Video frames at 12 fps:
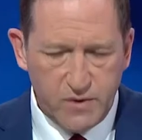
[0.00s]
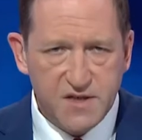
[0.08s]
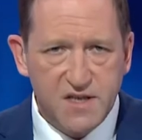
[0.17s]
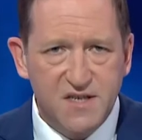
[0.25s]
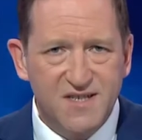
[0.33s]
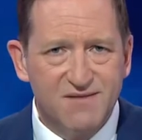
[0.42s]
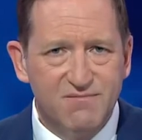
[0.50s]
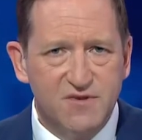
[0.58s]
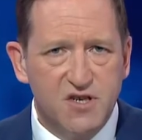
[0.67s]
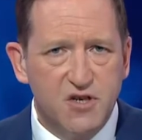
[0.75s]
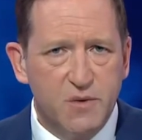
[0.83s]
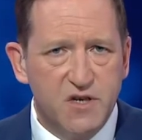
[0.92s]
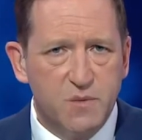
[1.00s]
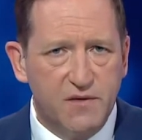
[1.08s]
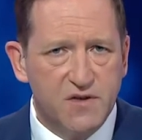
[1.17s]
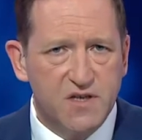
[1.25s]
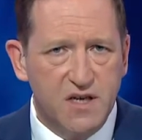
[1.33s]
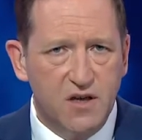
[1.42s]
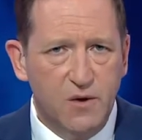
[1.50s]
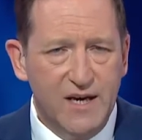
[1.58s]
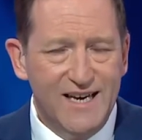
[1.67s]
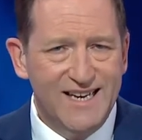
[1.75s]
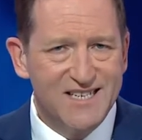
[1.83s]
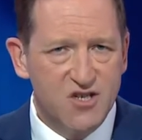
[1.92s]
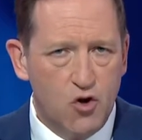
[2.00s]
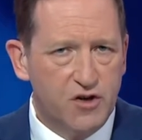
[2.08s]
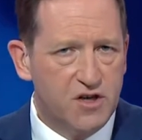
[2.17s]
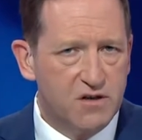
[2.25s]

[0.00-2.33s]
with us. This situation, we have to say, though, is not